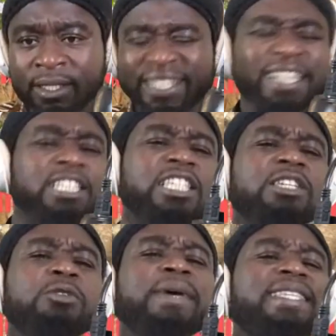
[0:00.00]
Ladies and
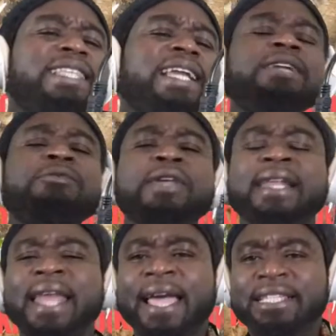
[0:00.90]
gentlemen, I started
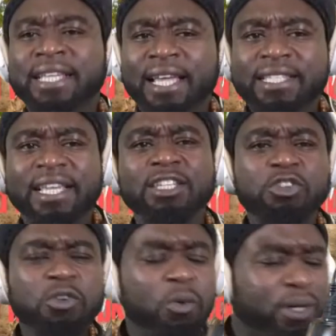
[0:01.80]
realizing, I said,
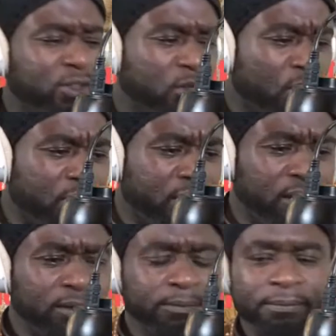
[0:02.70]
you know what's going
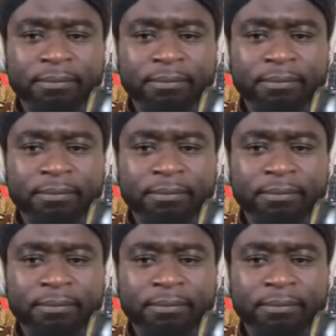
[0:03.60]
on?